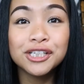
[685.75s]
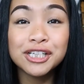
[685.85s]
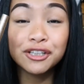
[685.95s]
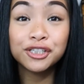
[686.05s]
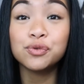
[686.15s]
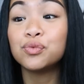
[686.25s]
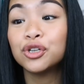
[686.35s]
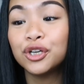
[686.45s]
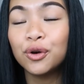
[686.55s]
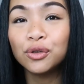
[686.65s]
You can tell this is
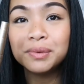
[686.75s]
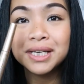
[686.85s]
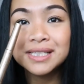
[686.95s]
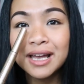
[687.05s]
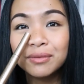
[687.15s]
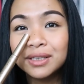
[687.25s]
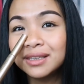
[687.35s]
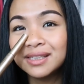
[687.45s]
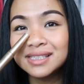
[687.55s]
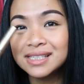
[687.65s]
really old because I don't
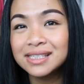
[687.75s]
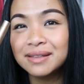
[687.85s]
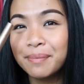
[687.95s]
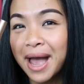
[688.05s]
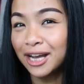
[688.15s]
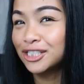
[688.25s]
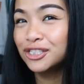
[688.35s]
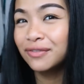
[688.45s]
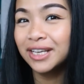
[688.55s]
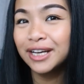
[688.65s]
think this is the package
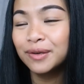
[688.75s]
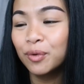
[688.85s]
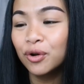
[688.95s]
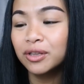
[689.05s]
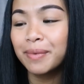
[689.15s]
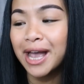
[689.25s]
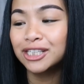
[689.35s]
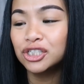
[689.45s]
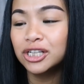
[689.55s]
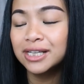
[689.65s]
of it anymore. The
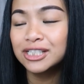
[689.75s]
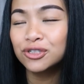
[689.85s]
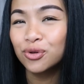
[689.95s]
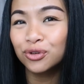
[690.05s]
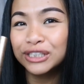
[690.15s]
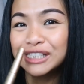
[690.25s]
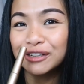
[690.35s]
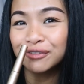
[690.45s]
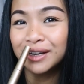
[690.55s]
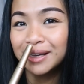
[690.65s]
packaging, it's totally
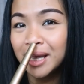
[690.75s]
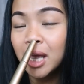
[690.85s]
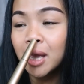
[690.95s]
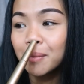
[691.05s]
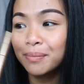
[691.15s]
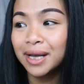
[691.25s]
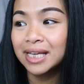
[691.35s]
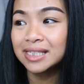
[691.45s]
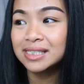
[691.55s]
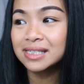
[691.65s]
different.
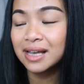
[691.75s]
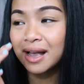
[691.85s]
But